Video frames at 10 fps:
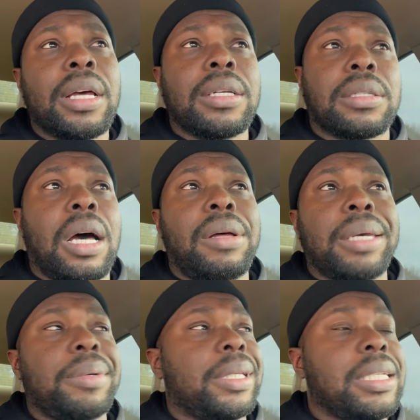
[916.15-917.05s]
So I was
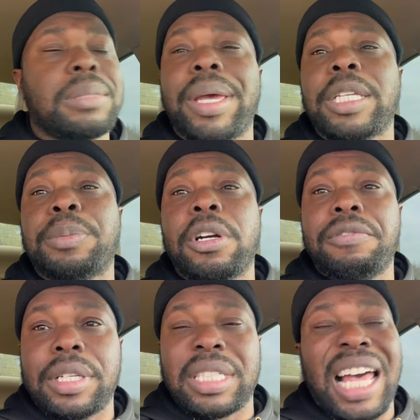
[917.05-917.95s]
like, man, this makes
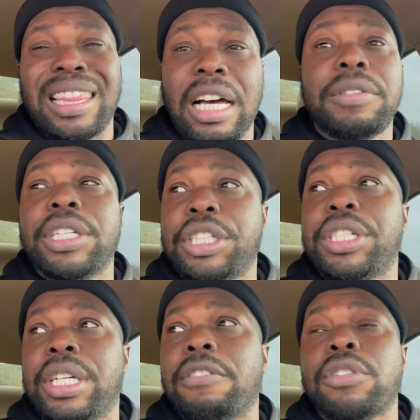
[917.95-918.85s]
perfect sense. I love this
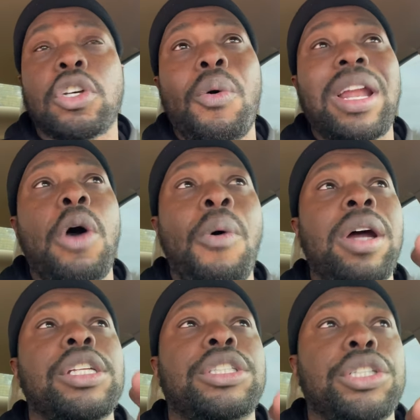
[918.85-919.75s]
shift. So what I
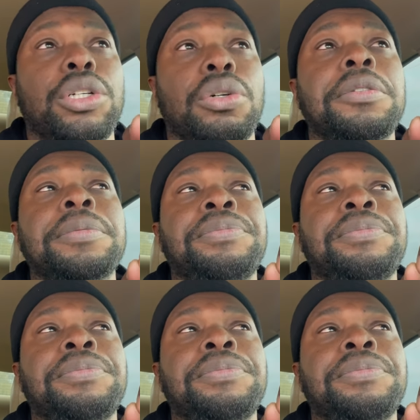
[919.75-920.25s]
wanted to do,